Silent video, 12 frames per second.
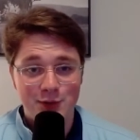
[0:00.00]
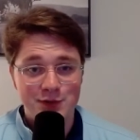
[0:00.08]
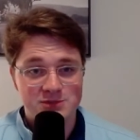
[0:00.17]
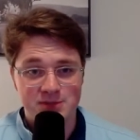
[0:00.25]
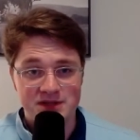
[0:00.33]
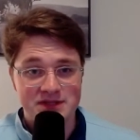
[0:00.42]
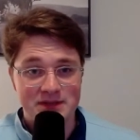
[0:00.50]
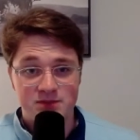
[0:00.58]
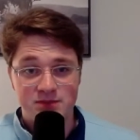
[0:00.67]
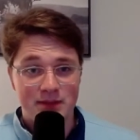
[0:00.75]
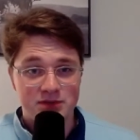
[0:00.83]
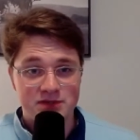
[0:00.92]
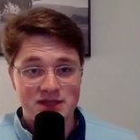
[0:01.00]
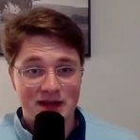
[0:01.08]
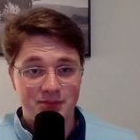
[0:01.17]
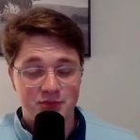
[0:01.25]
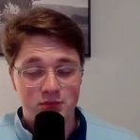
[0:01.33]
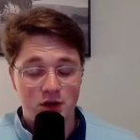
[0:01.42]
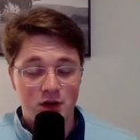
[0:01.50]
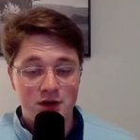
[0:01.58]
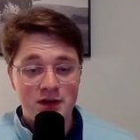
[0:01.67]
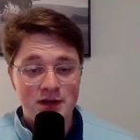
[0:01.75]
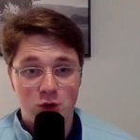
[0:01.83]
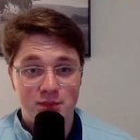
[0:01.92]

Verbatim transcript: don't expect them to be able to stop the run,